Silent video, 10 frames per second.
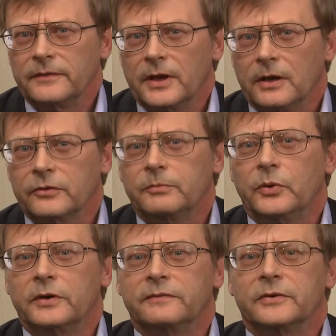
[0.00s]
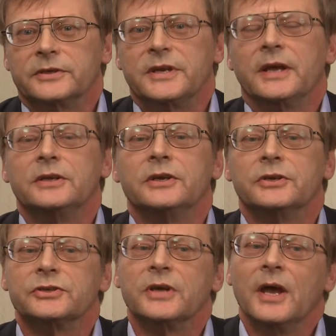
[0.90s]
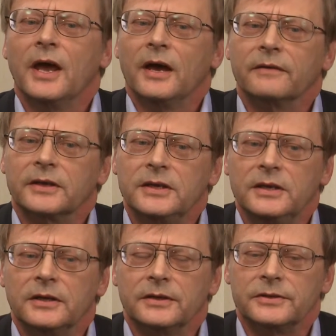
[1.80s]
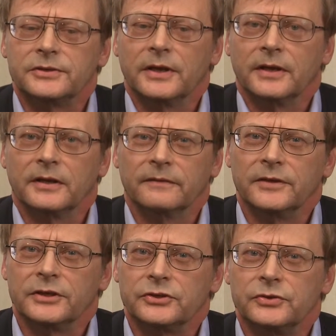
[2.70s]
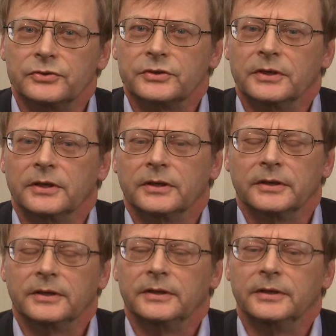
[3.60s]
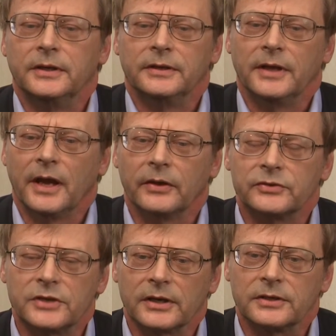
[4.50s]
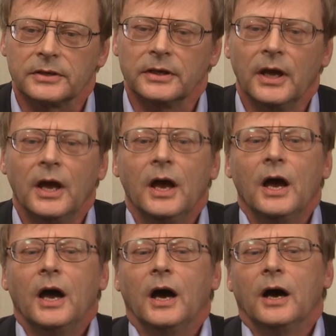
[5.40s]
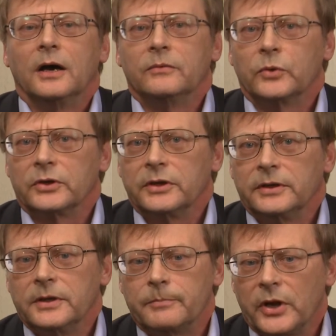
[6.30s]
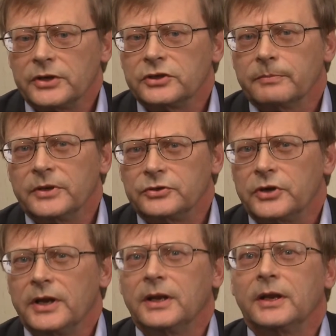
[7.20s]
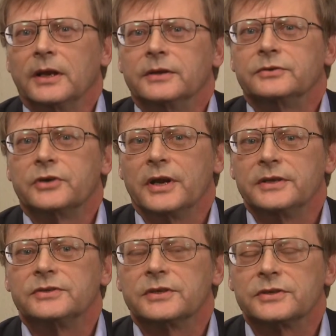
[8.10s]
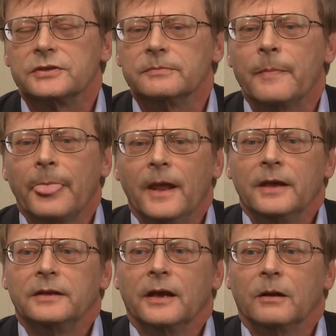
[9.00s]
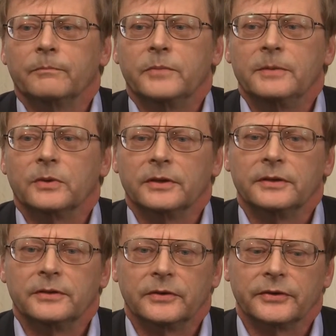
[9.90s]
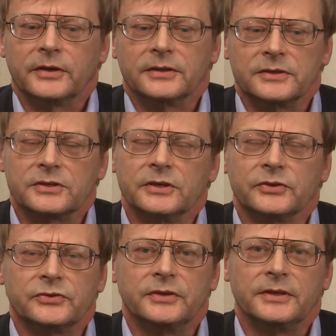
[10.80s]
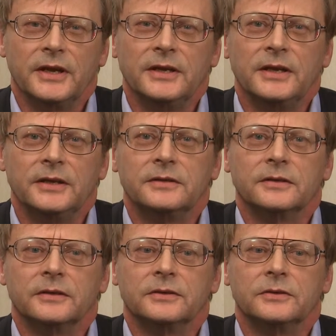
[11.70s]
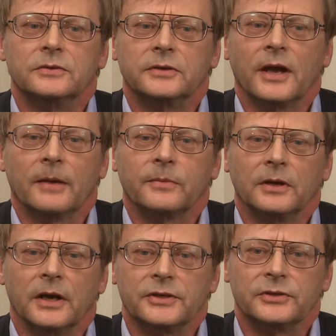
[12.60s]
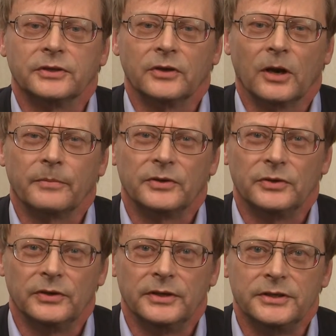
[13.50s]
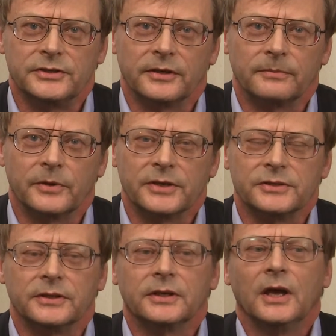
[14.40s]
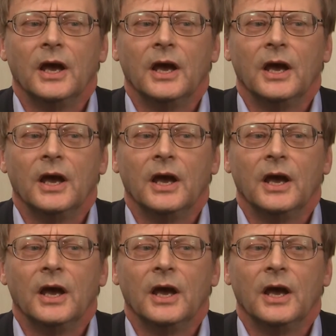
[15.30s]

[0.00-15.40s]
of the health board for 10 years, have a keen understanding of the issues in the health sector. I worked on the apprenticeship and training and trade system to help people in the North get the skills that they need to capitalize on the opportunities that are present.